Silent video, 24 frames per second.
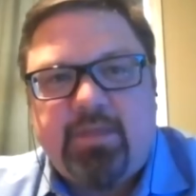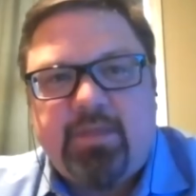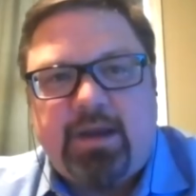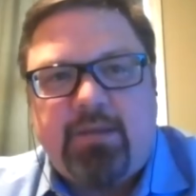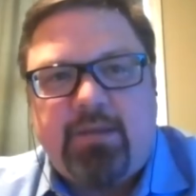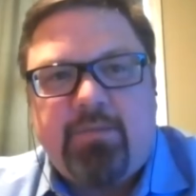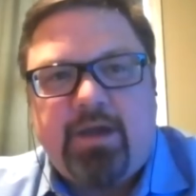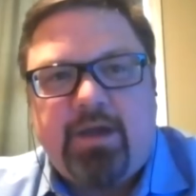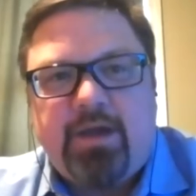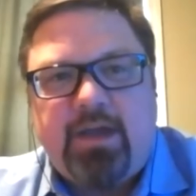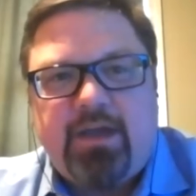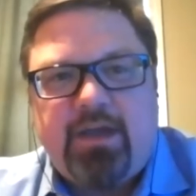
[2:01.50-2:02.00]
that
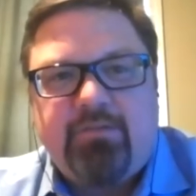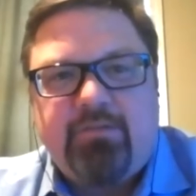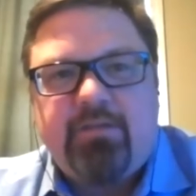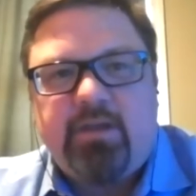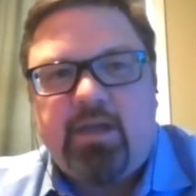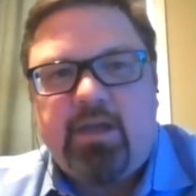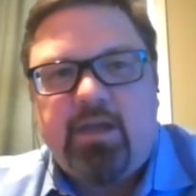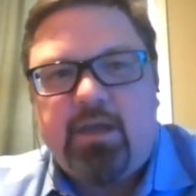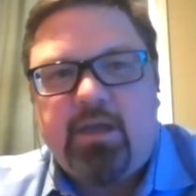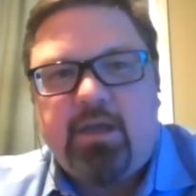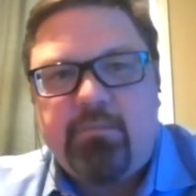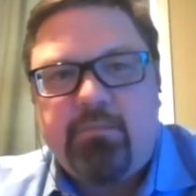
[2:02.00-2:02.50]
I might have to
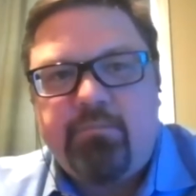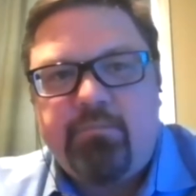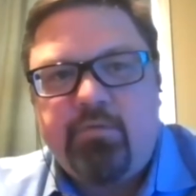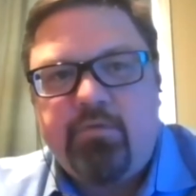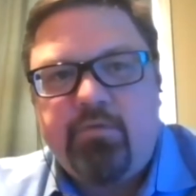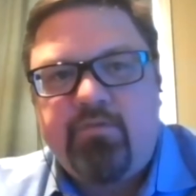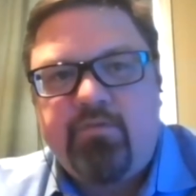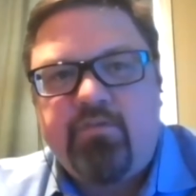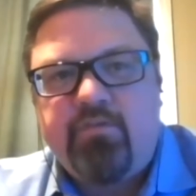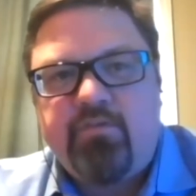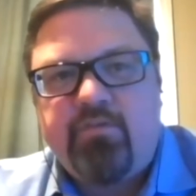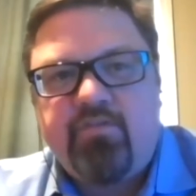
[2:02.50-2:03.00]
get
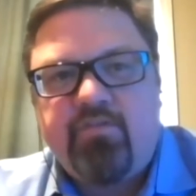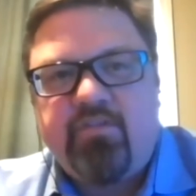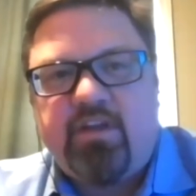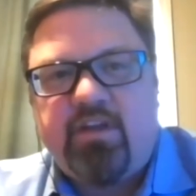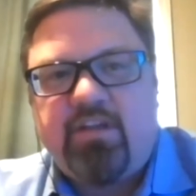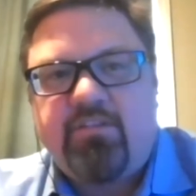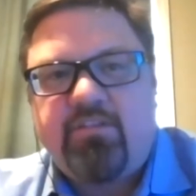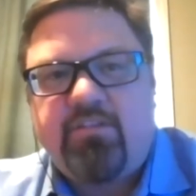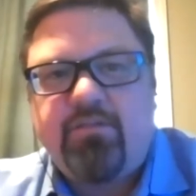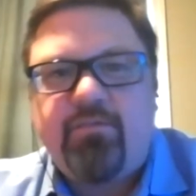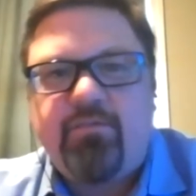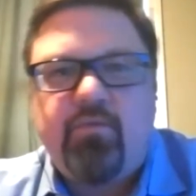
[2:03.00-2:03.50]
booster
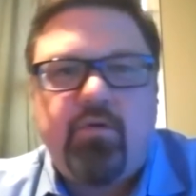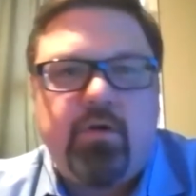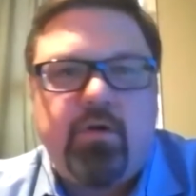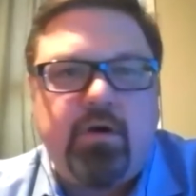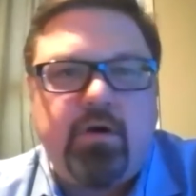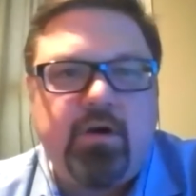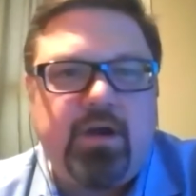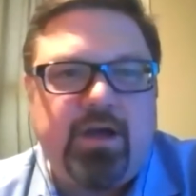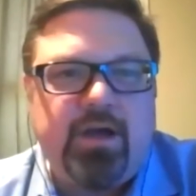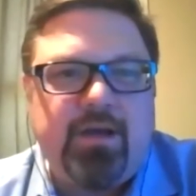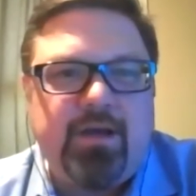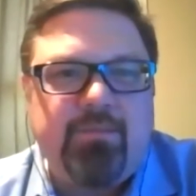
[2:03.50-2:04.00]
shots
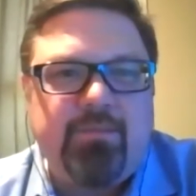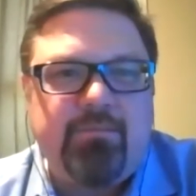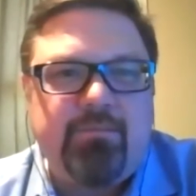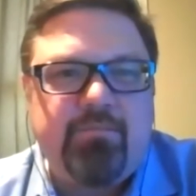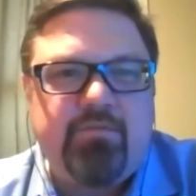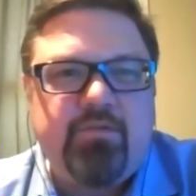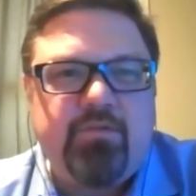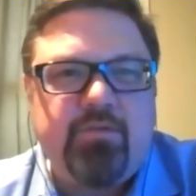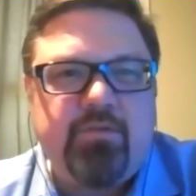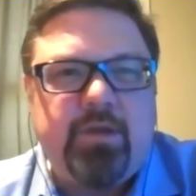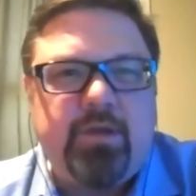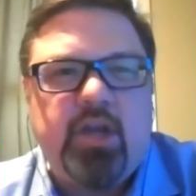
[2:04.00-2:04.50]
for? Um,
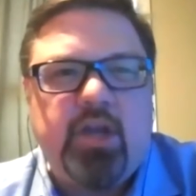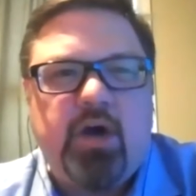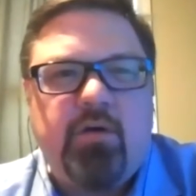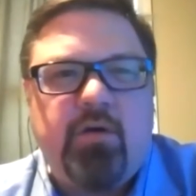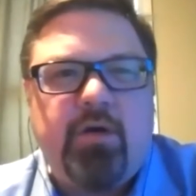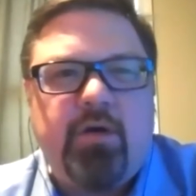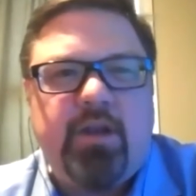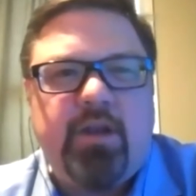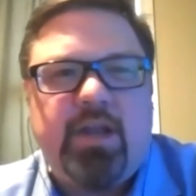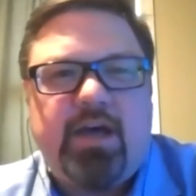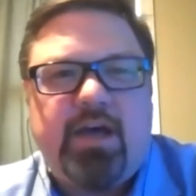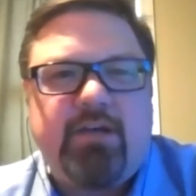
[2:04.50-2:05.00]
do we
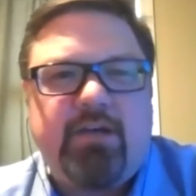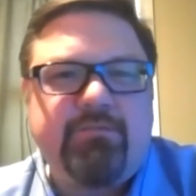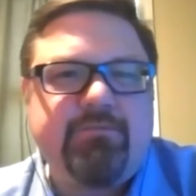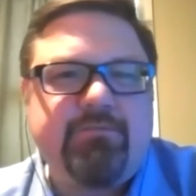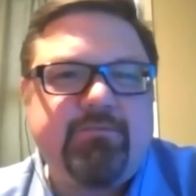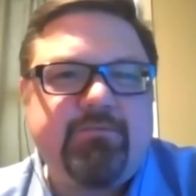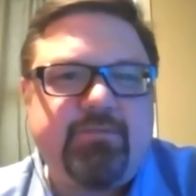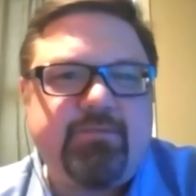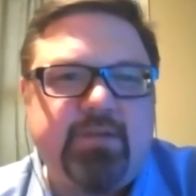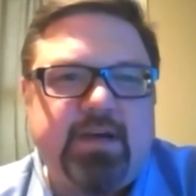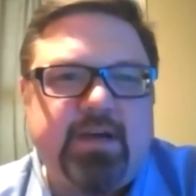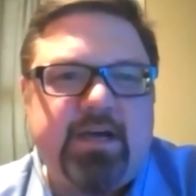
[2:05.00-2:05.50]
know enough
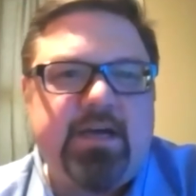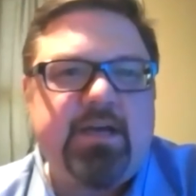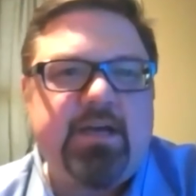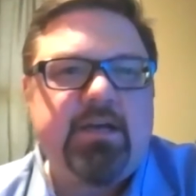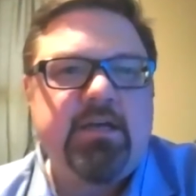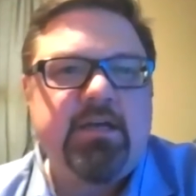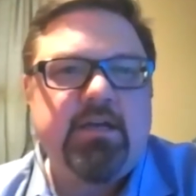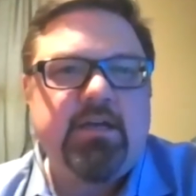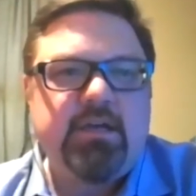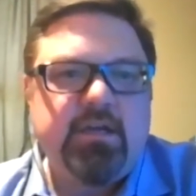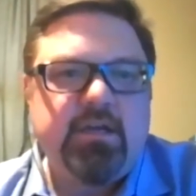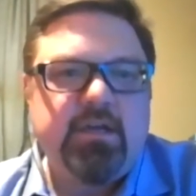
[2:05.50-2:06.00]
uh,
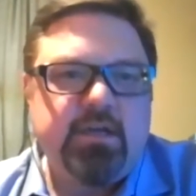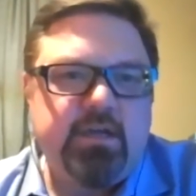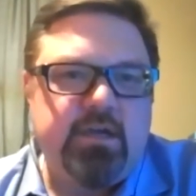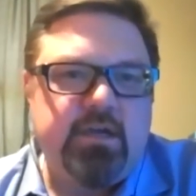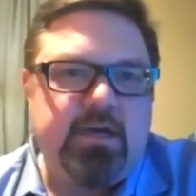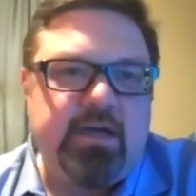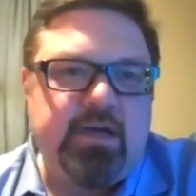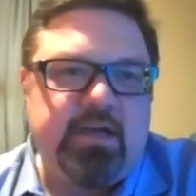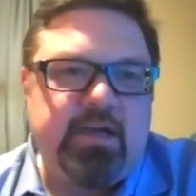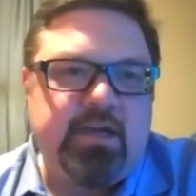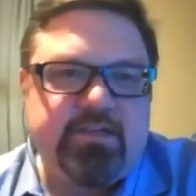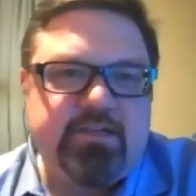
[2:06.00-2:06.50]

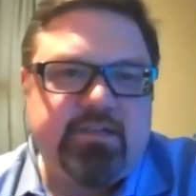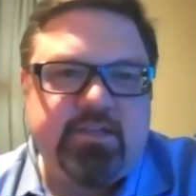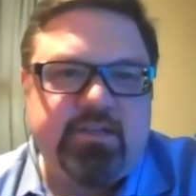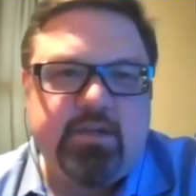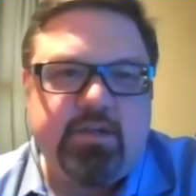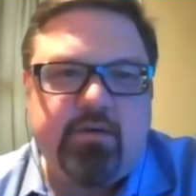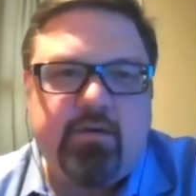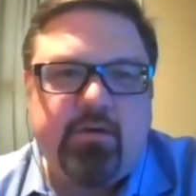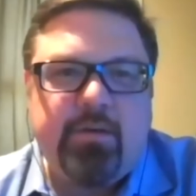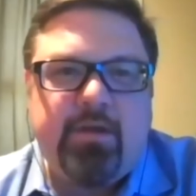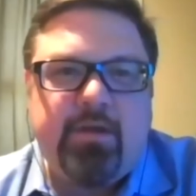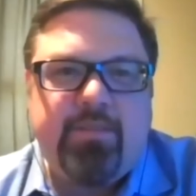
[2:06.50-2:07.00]
uh, to
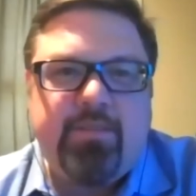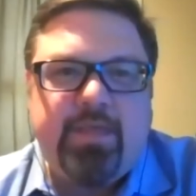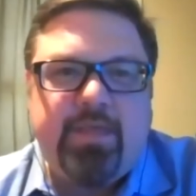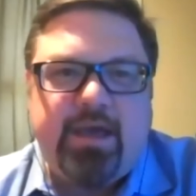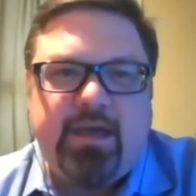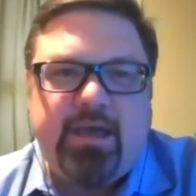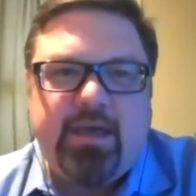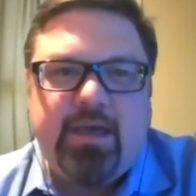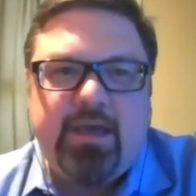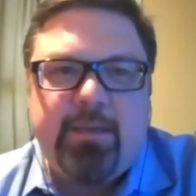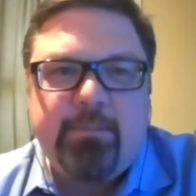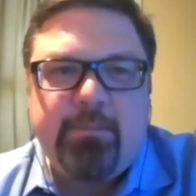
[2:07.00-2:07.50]
know about
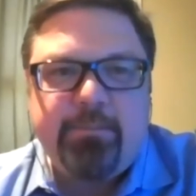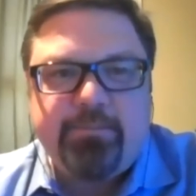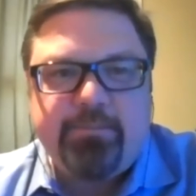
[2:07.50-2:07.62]
that yet?